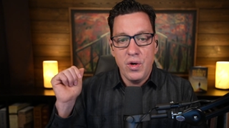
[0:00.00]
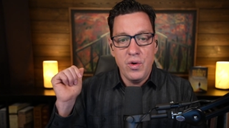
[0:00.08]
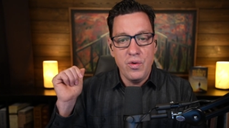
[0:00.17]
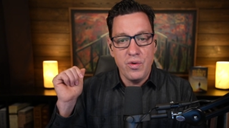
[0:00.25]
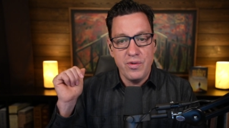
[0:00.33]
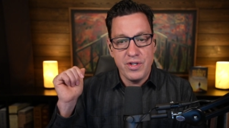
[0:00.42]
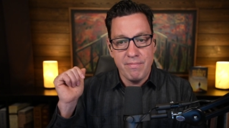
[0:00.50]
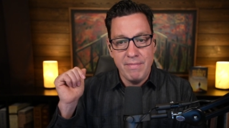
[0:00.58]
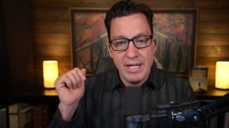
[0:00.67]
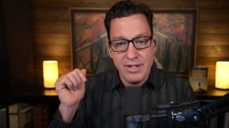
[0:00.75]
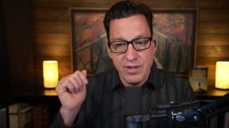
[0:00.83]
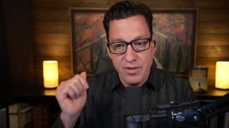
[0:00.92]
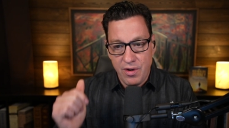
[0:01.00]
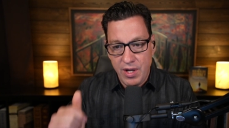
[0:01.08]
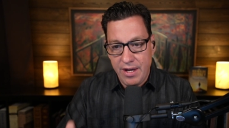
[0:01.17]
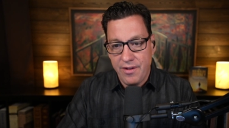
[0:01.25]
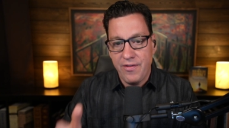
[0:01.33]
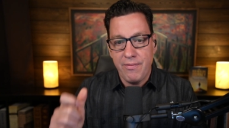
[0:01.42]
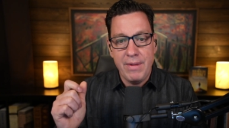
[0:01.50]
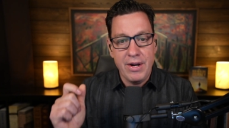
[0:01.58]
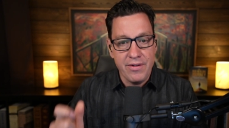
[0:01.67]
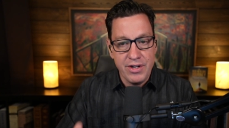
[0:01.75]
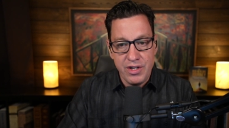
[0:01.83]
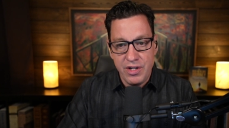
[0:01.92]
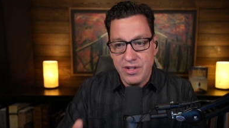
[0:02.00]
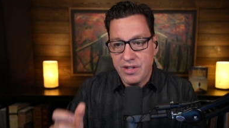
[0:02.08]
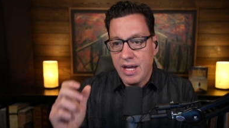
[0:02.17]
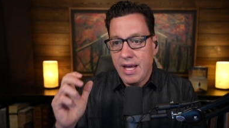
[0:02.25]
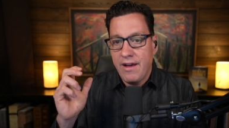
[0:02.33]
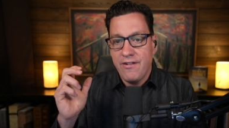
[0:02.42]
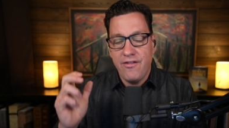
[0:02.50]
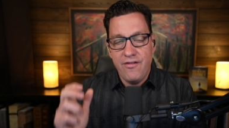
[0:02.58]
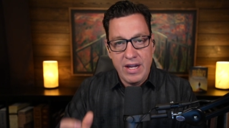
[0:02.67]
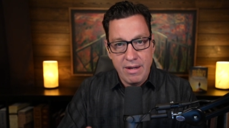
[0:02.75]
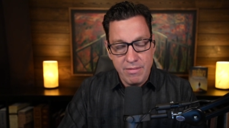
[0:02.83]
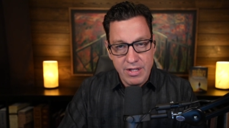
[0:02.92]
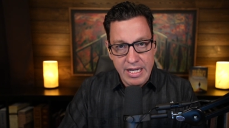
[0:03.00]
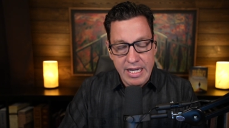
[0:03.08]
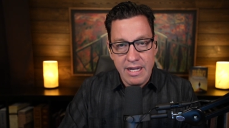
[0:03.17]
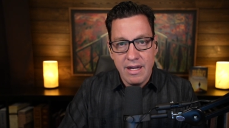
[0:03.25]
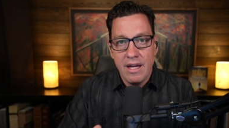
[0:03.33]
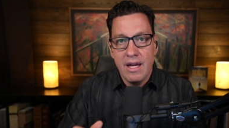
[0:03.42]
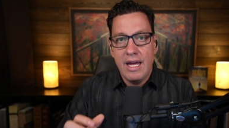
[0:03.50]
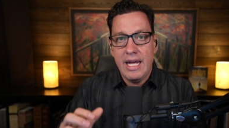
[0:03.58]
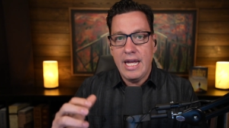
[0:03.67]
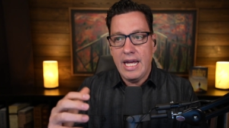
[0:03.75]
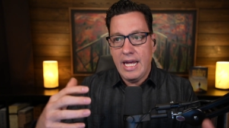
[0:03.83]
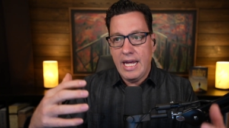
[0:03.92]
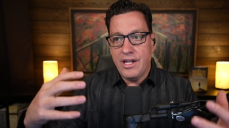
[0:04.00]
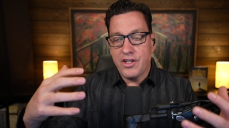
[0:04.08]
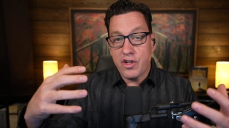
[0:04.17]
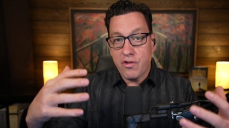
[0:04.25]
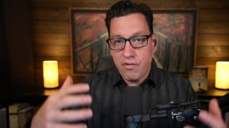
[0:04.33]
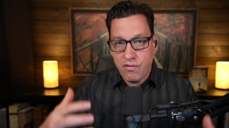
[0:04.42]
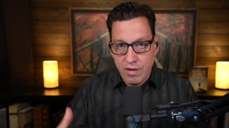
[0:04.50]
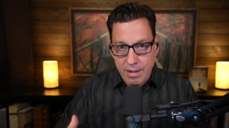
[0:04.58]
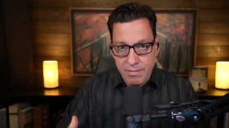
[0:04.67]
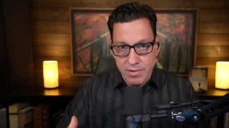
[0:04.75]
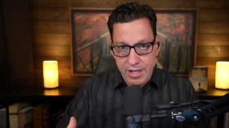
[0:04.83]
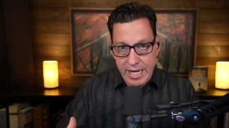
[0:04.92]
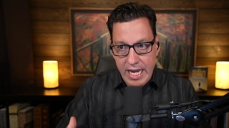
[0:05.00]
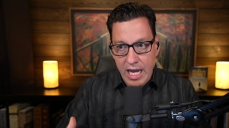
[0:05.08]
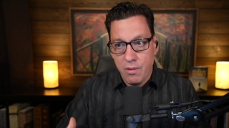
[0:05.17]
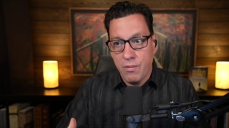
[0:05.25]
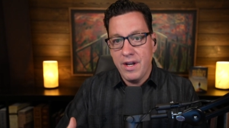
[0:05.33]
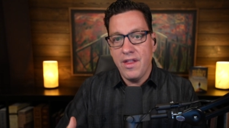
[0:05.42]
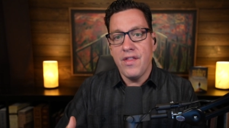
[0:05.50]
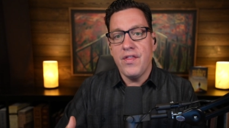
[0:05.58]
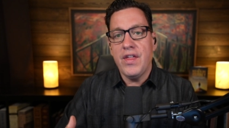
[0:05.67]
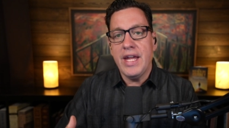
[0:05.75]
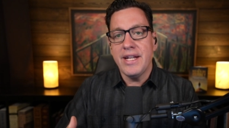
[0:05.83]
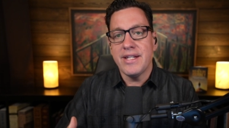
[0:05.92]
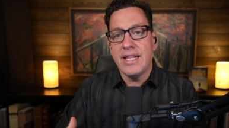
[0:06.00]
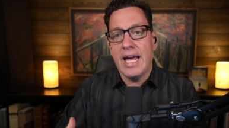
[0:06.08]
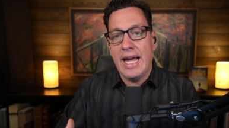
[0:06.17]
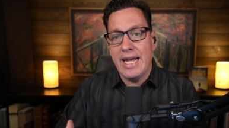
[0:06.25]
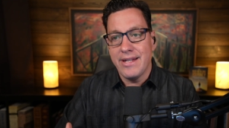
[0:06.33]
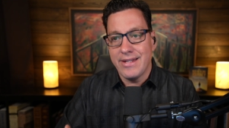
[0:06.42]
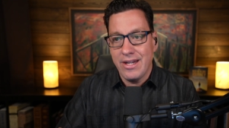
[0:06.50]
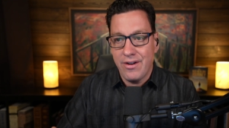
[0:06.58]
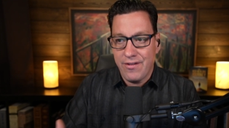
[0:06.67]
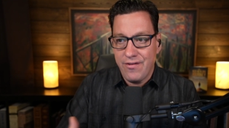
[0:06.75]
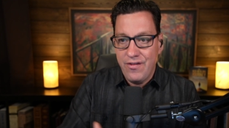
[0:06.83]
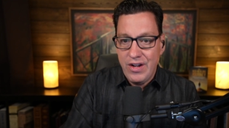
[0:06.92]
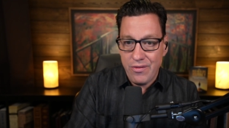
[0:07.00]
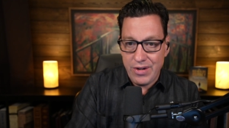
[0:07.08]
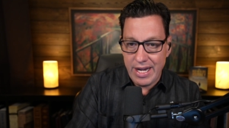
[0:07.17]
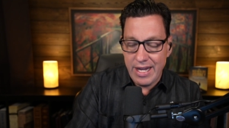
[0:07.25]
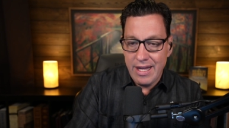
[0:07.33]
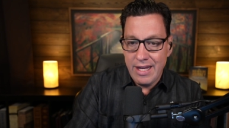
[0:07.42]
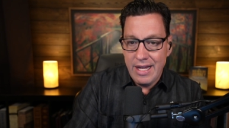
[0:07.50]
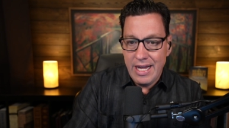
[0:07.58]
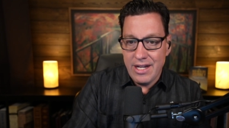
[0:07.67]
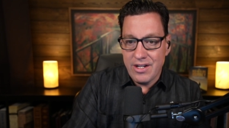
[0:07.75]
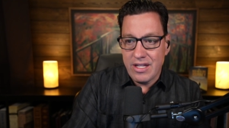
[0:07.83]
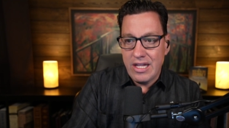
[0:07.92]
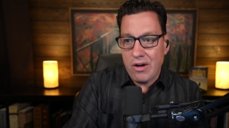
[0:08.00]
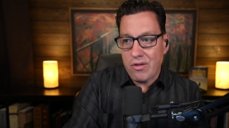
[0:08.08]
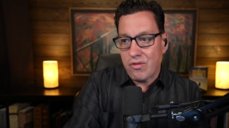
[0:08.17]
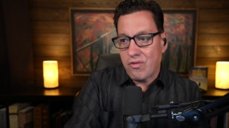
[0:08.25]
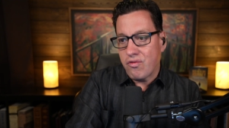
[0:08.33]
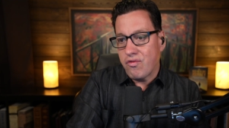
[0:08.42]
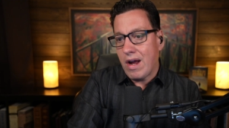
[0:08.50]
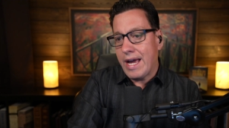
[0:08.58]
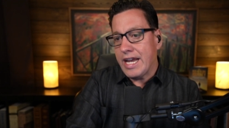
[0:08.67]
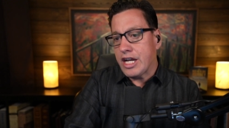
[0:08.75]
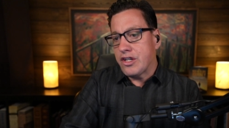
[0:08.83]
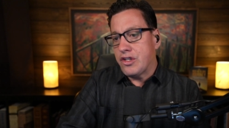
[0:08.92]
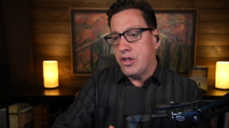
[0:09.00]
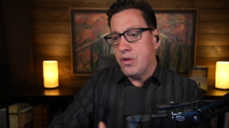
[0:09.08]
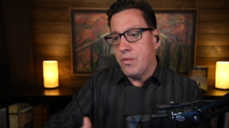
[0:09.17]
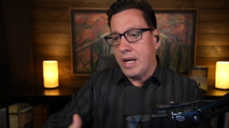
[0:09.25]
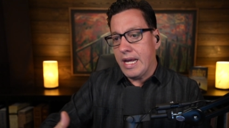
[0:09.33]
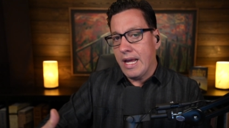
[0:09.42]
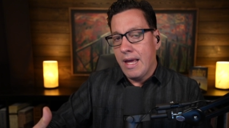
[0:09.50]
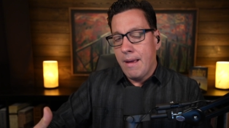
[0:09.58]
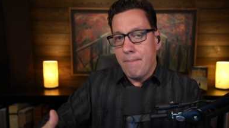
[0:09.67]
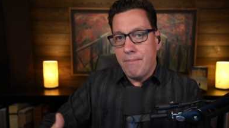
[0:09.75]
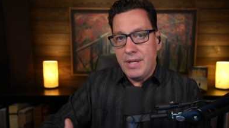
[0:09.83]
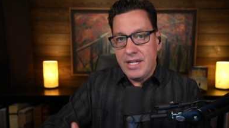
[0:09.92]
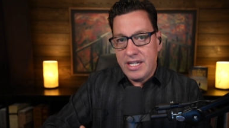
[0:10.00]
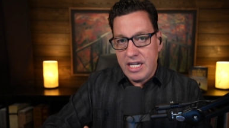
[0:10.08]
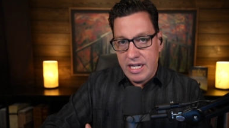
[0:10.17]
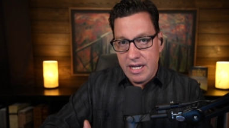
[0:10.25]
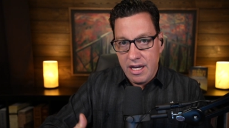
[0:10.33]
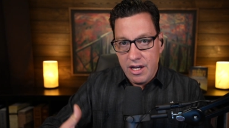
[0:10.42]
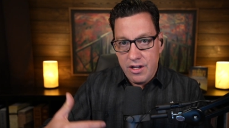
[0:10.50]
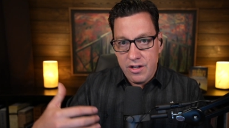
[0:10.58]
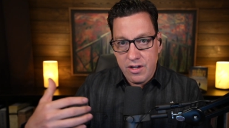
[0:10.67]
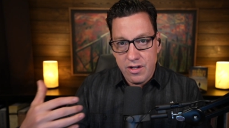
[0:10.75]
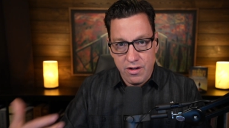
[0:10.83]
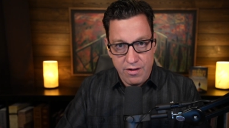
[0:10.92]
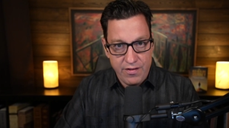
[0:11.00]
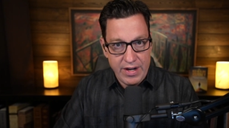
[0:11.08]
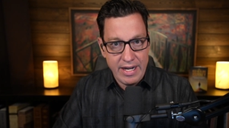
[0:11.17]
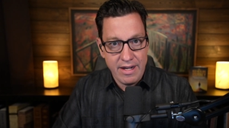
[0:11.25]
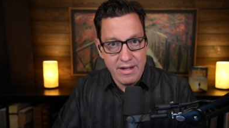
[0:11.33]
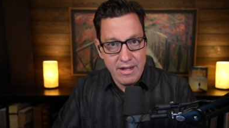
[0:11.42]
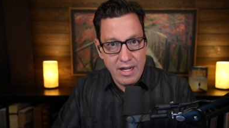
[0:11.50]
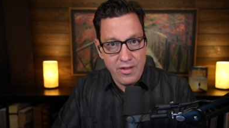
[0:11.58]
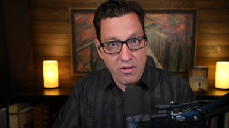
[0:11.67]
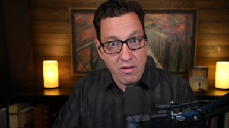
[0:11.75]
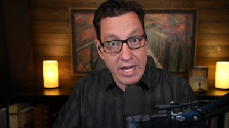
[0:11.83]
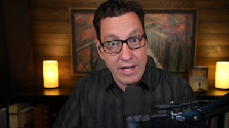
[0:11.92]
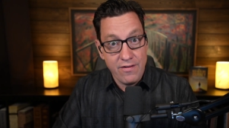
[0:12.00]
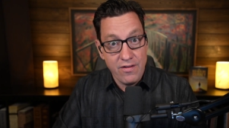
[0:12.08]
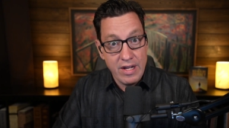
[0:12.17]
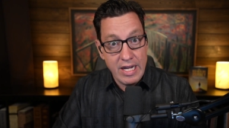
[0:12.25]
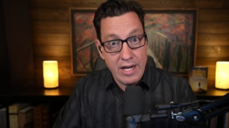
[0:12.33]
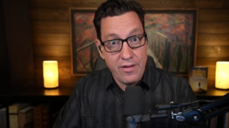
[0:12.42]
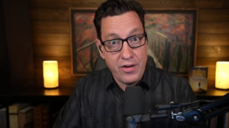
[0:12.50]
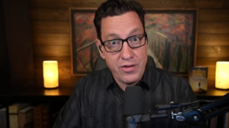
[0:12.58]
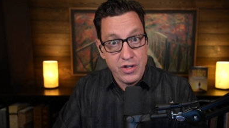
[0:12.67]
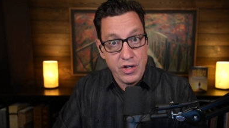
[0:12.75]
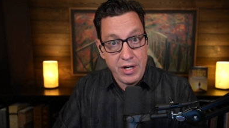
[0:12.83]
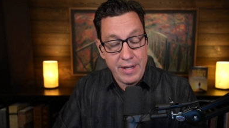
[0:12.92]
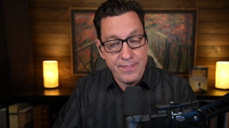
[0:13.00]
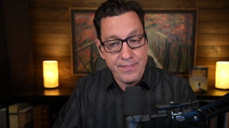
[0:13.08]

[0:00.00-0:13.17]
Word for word: whose mental health, marriages, family is crumbling. And one of the things that is interfering is their chronic doing, busy serving in their life and in their journey.